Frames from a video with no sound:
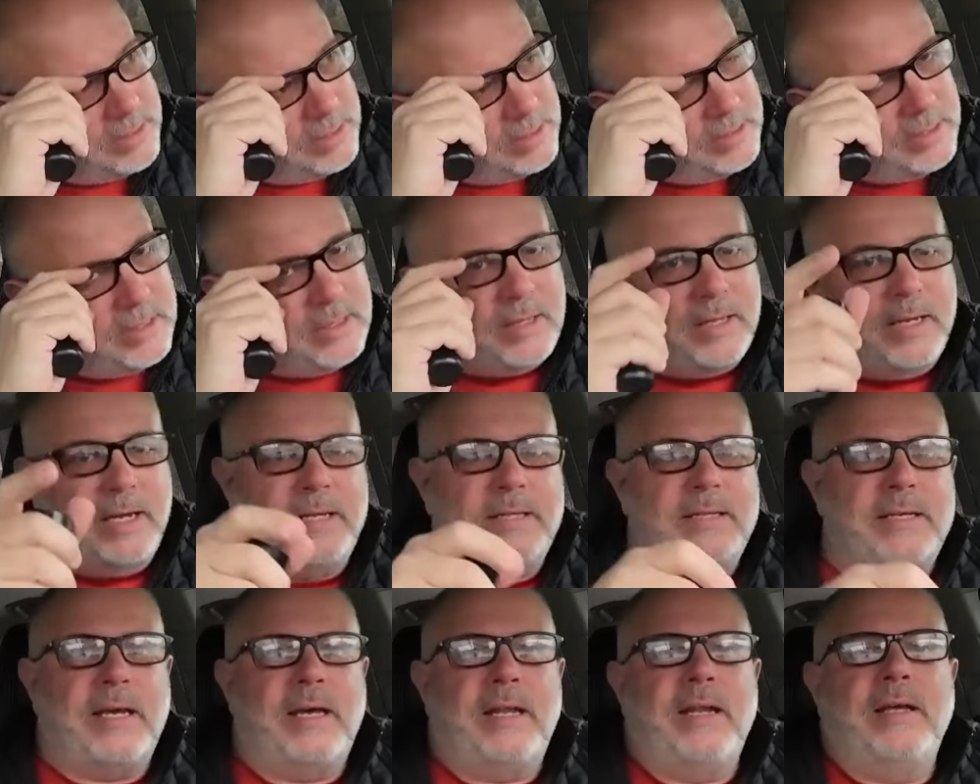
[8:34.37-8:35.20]
The little
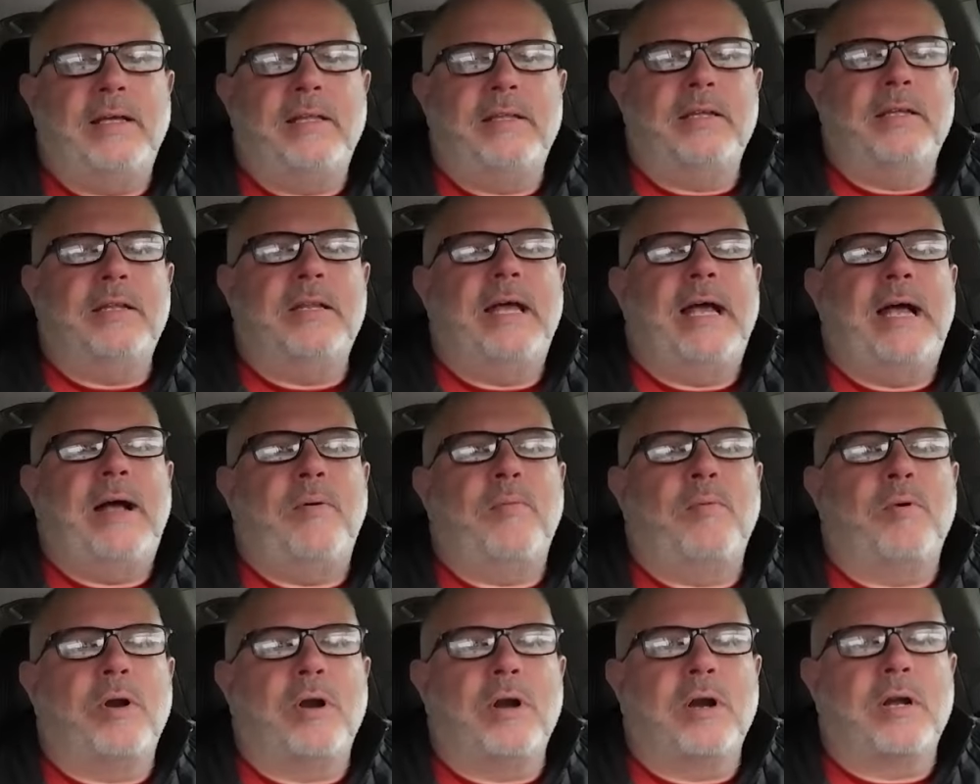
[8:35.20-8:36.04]
antenna did
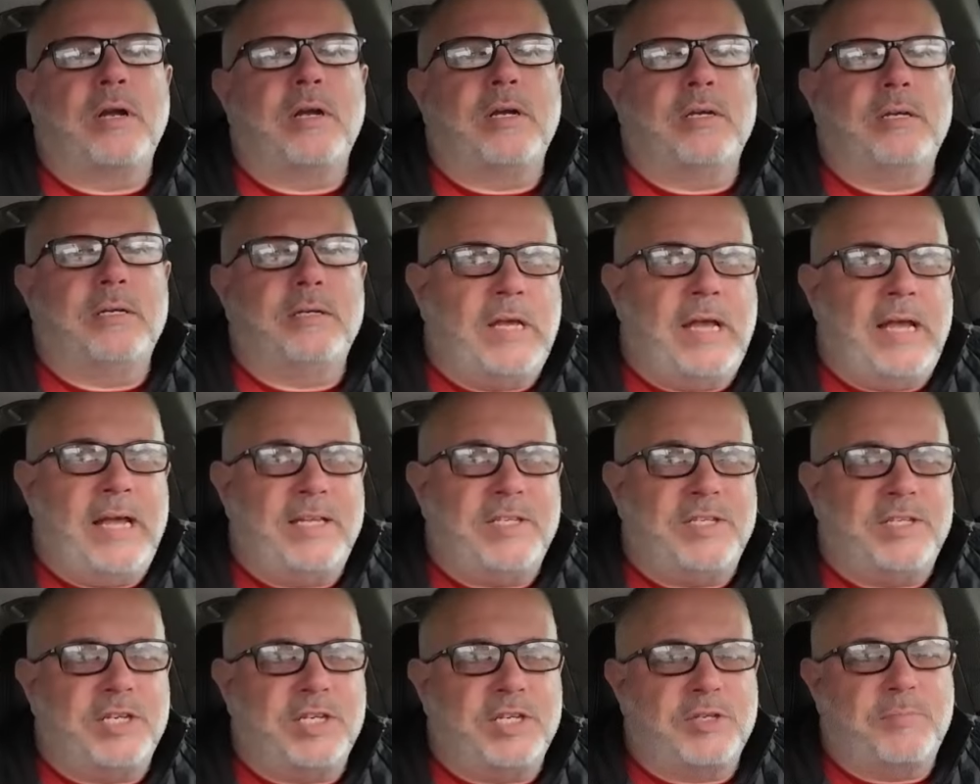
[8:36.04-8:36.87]
not work
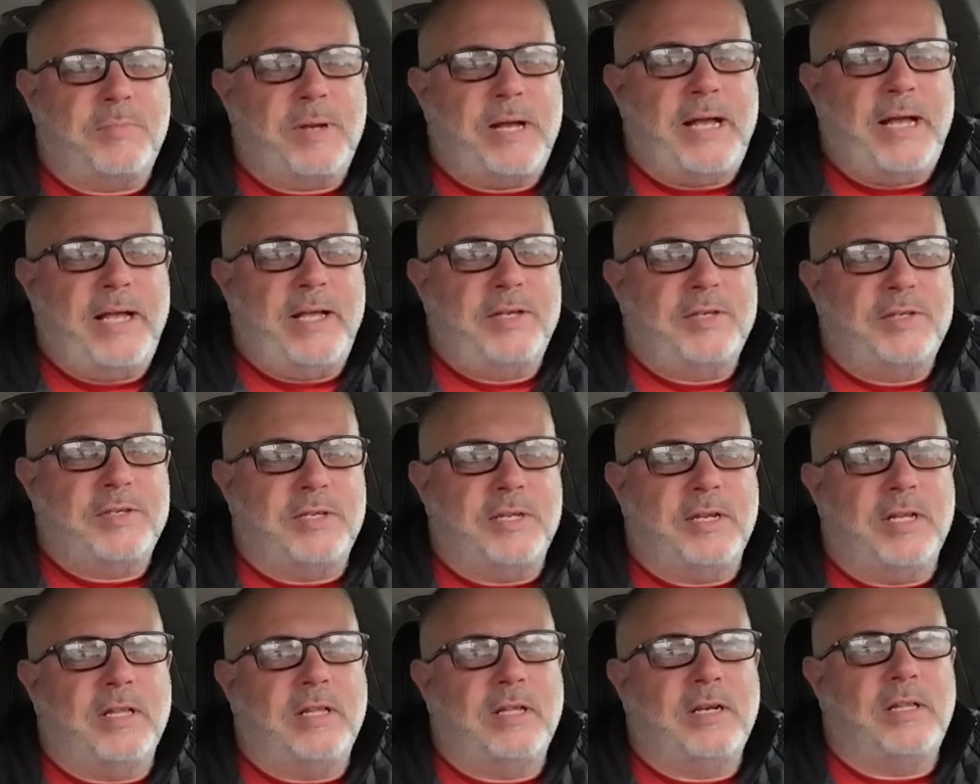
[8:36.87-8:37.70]
at 6 miles,
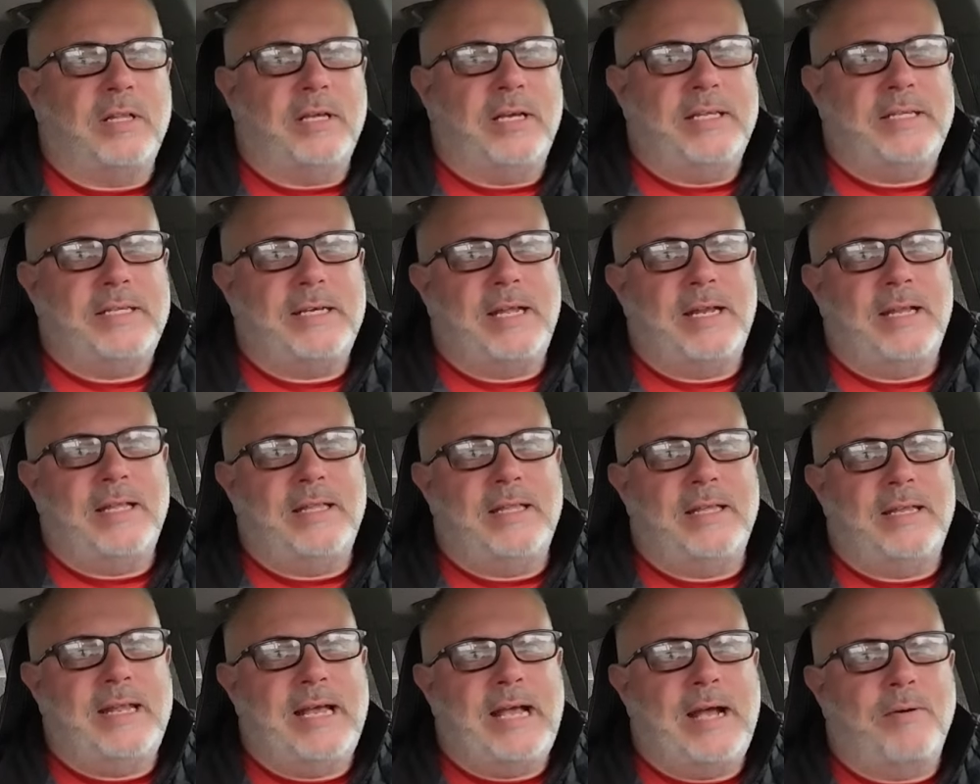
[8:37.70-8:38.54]
and the little antenna
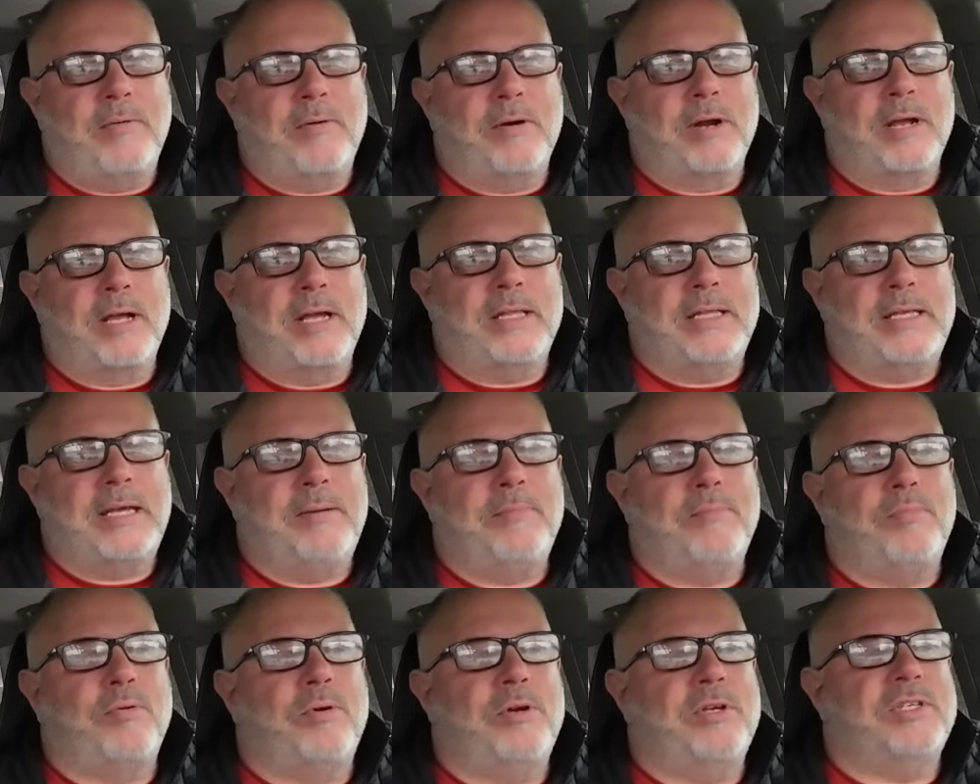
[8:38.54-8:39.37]
did not work at
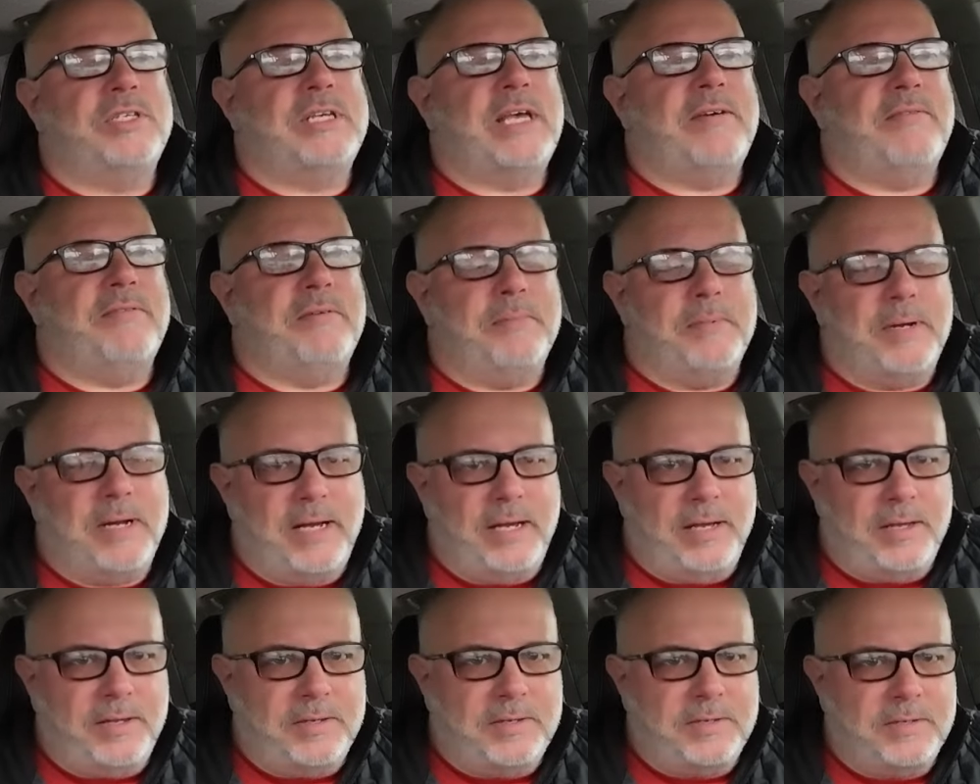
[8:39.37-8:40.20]
10.7
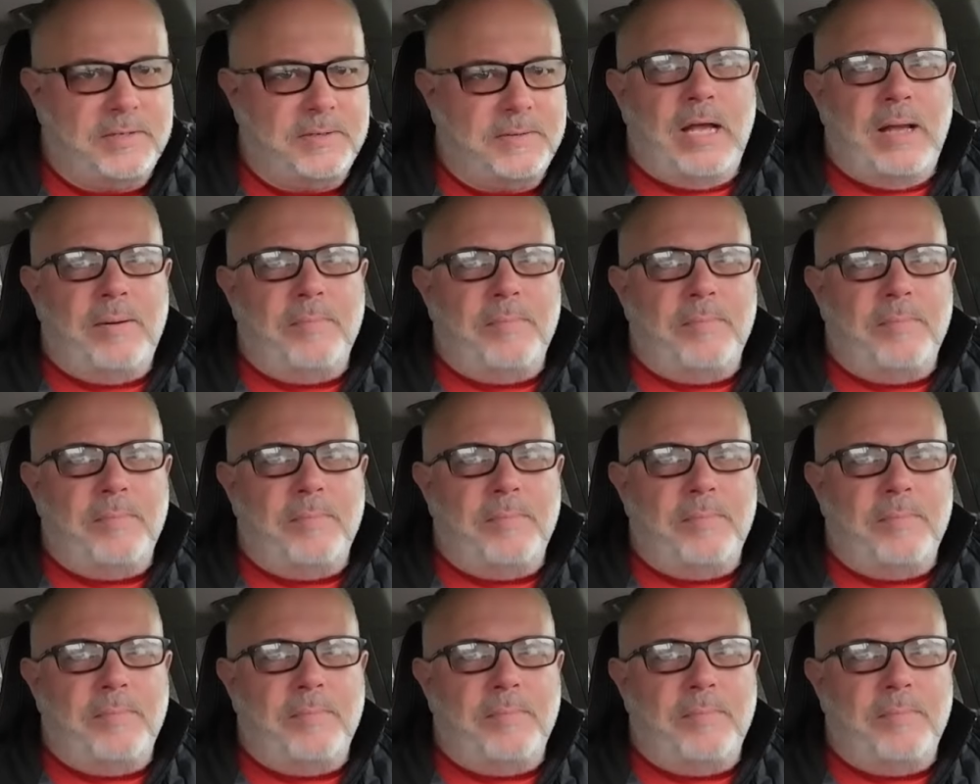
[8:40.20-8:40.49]
miles.